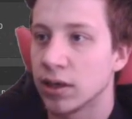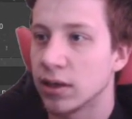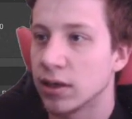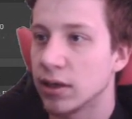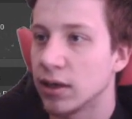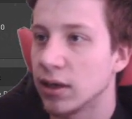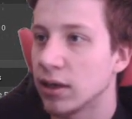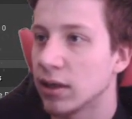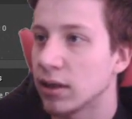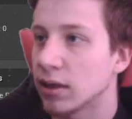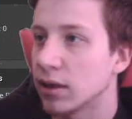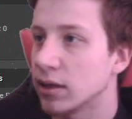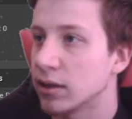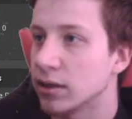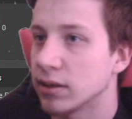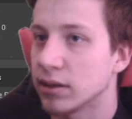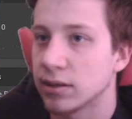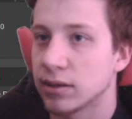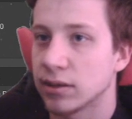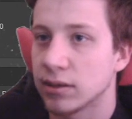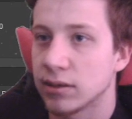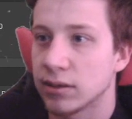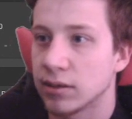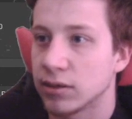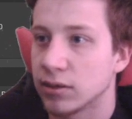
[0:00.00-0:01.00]
And
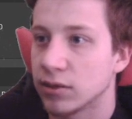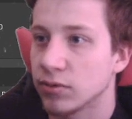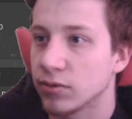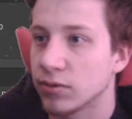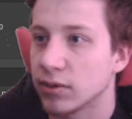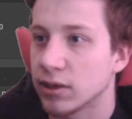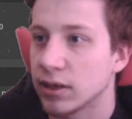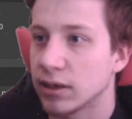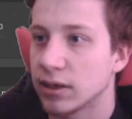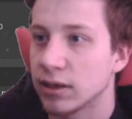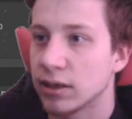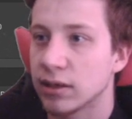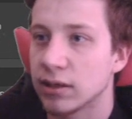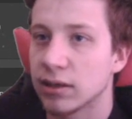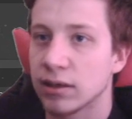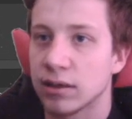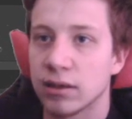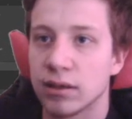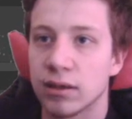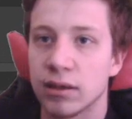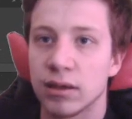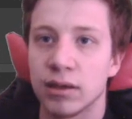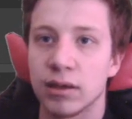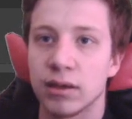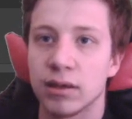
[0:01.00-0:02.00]
let's look at
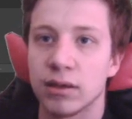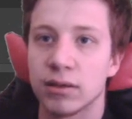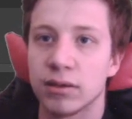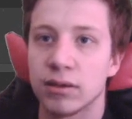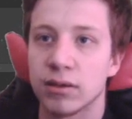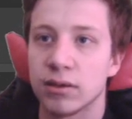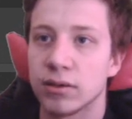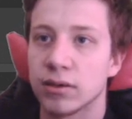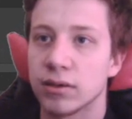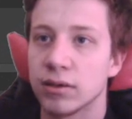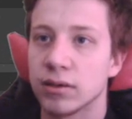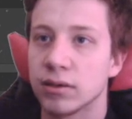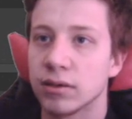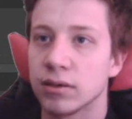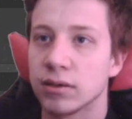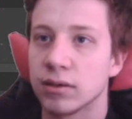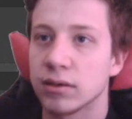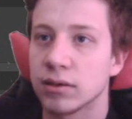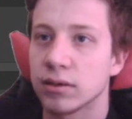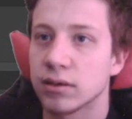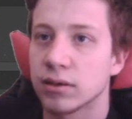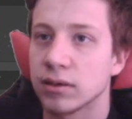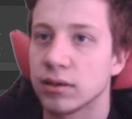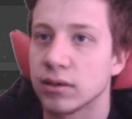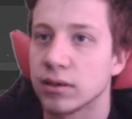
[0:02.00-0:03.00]
it. There it
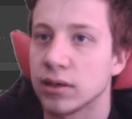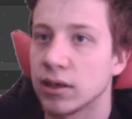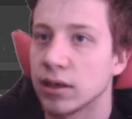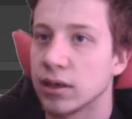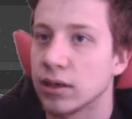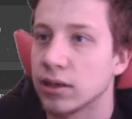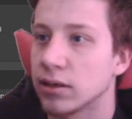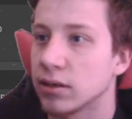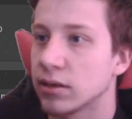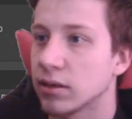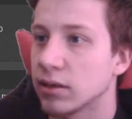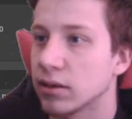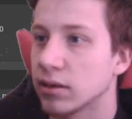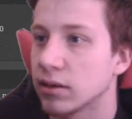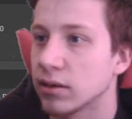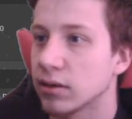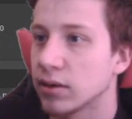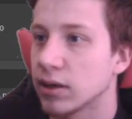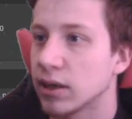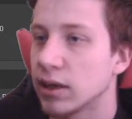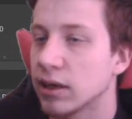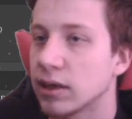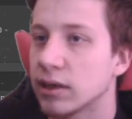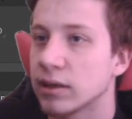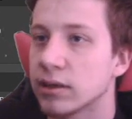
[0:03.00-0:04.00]
is.
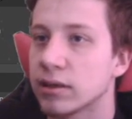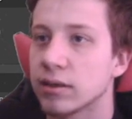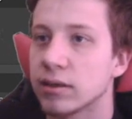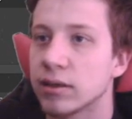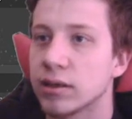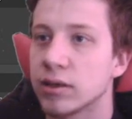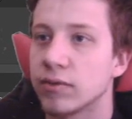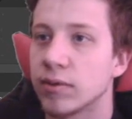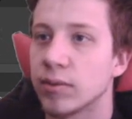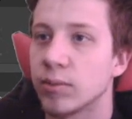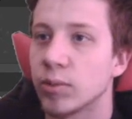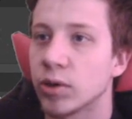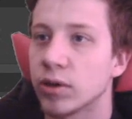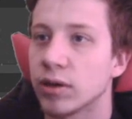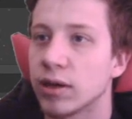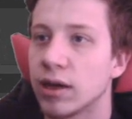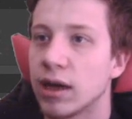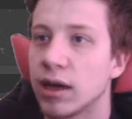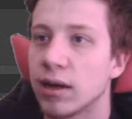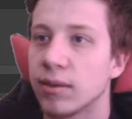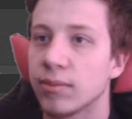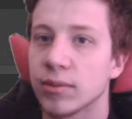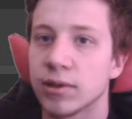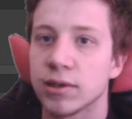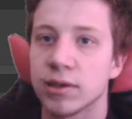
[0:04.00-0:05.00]
Okay, cancel it one more
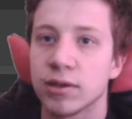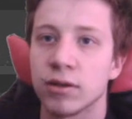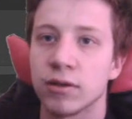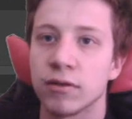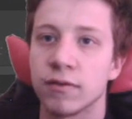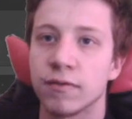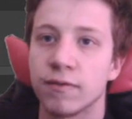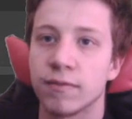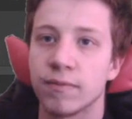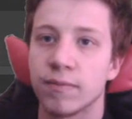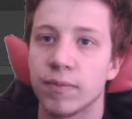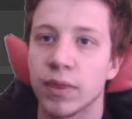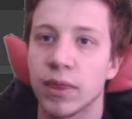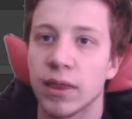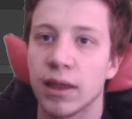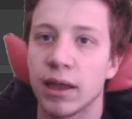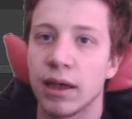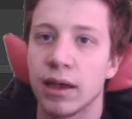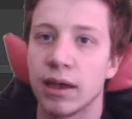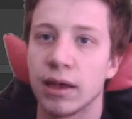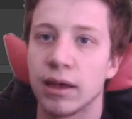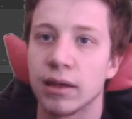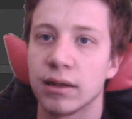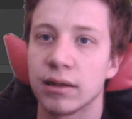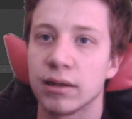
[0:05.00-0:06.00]
time.
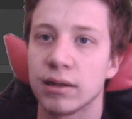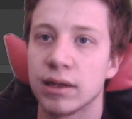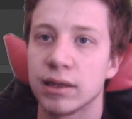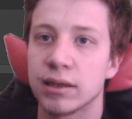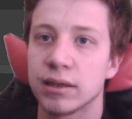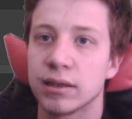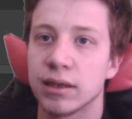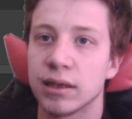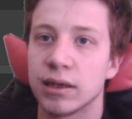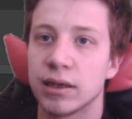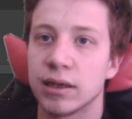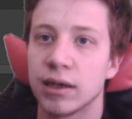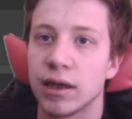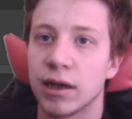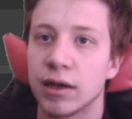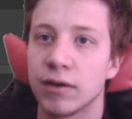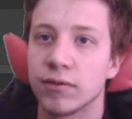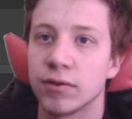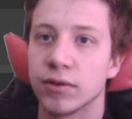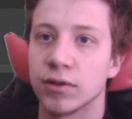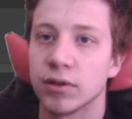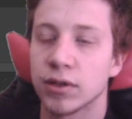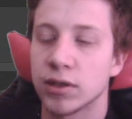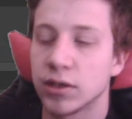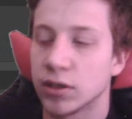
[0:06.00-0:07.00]
And let's say that I
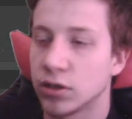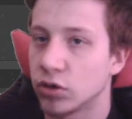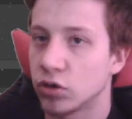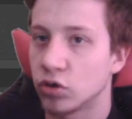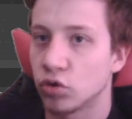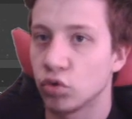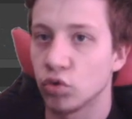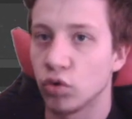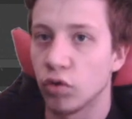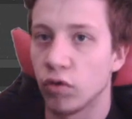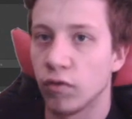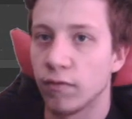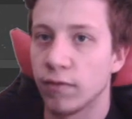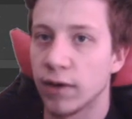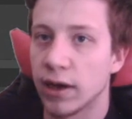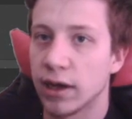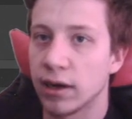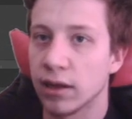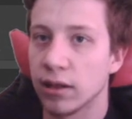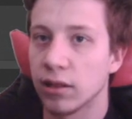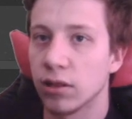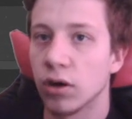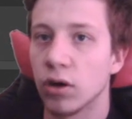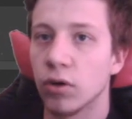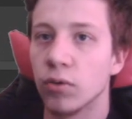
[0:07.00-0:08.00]
want it to go
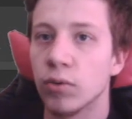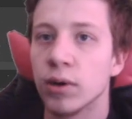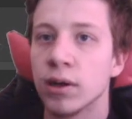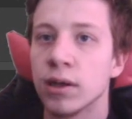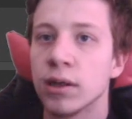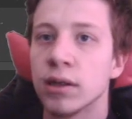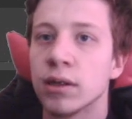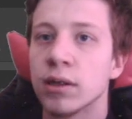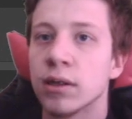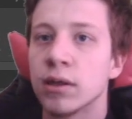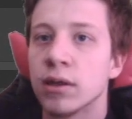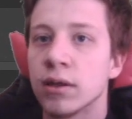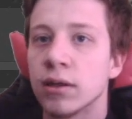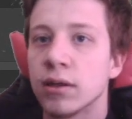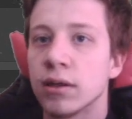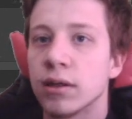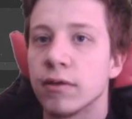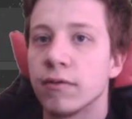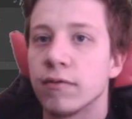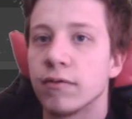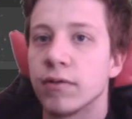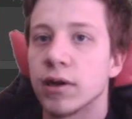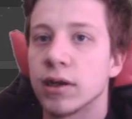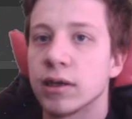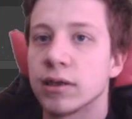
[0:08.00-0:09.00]
very low.
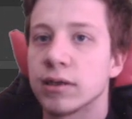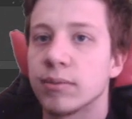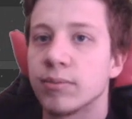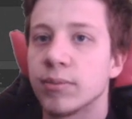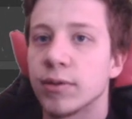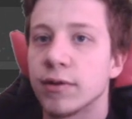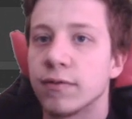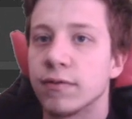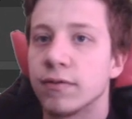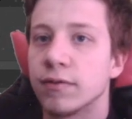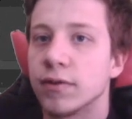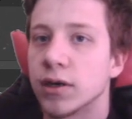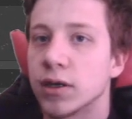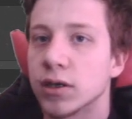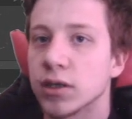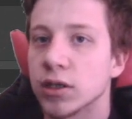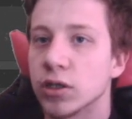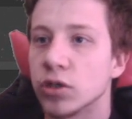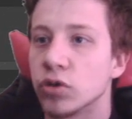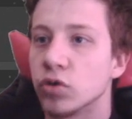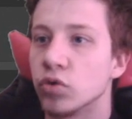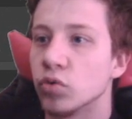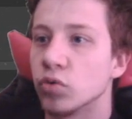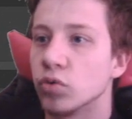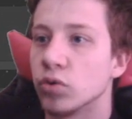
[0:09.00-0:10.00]
For example,
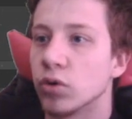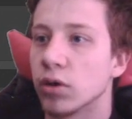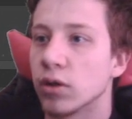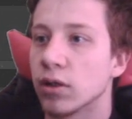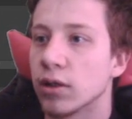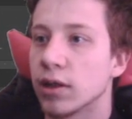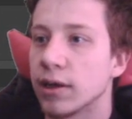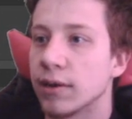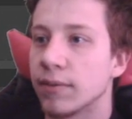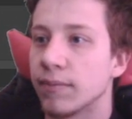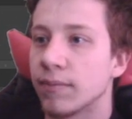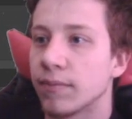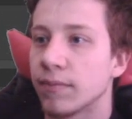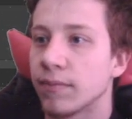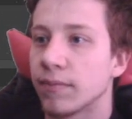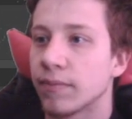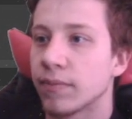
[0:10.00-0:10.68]
32 only.